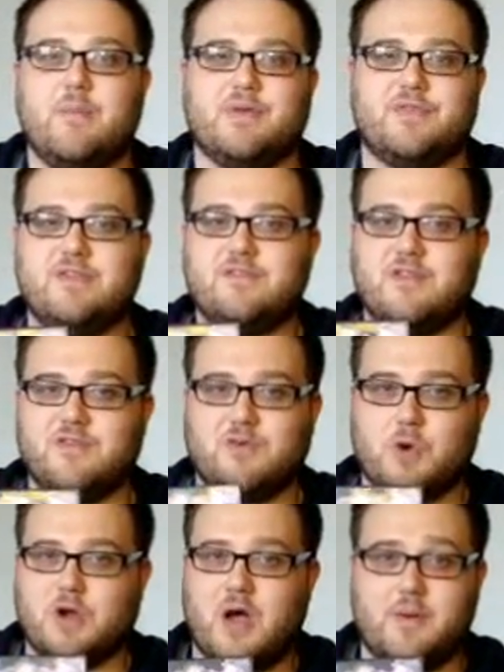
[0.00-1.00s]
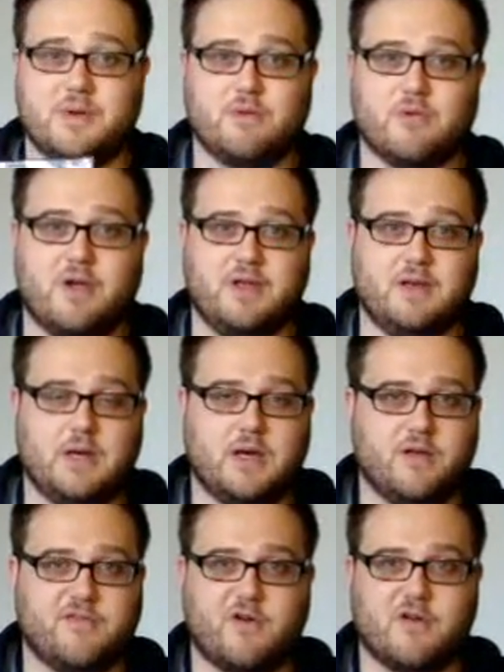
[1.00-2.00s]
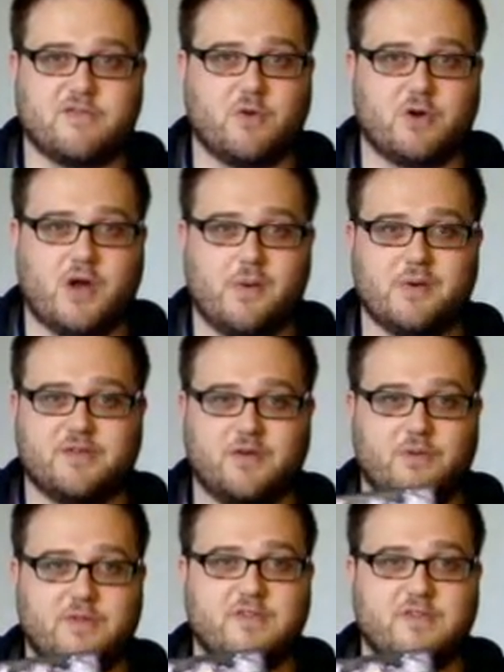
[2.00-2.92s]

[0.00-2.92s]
But this does horror comedy right. As far as horror comedies go,